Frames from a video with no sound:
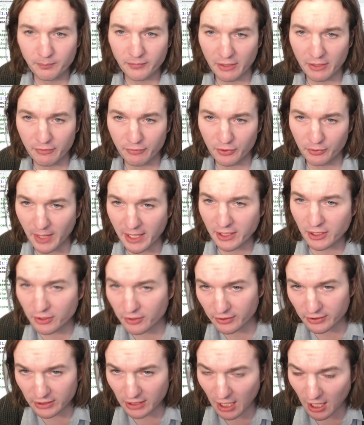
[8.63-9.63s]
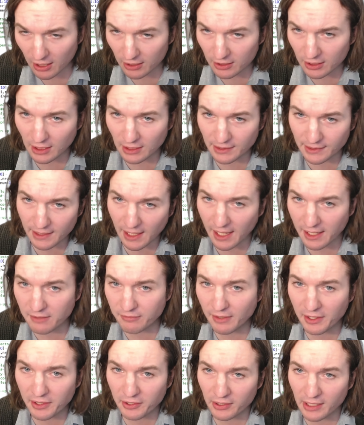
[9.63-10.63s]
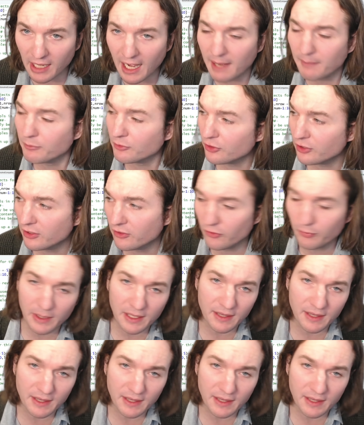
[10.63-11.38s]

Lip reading: Now for the record, there are a lot of other options,